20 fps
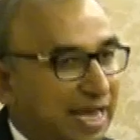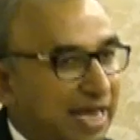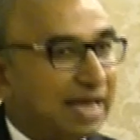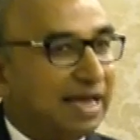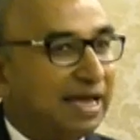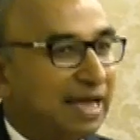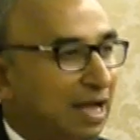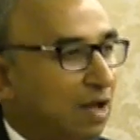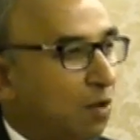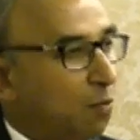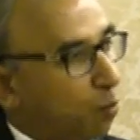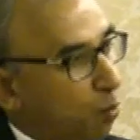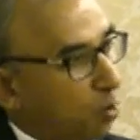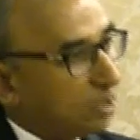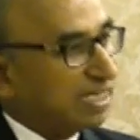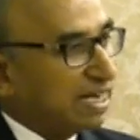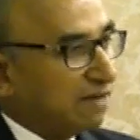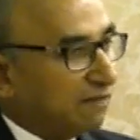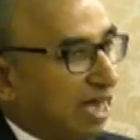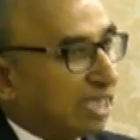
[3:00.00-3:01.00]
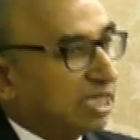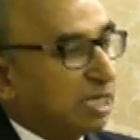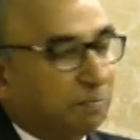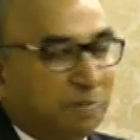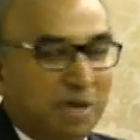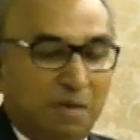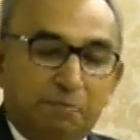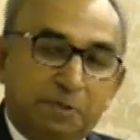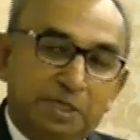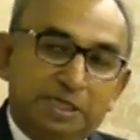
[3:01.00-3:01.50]
hey, what have other
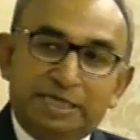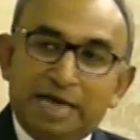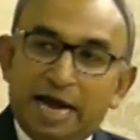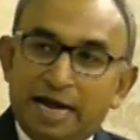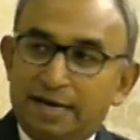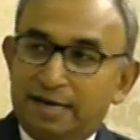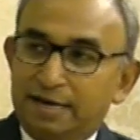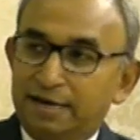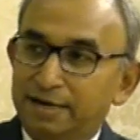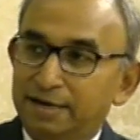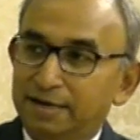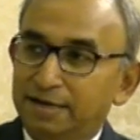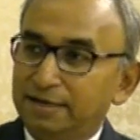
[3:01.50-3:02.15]
people done?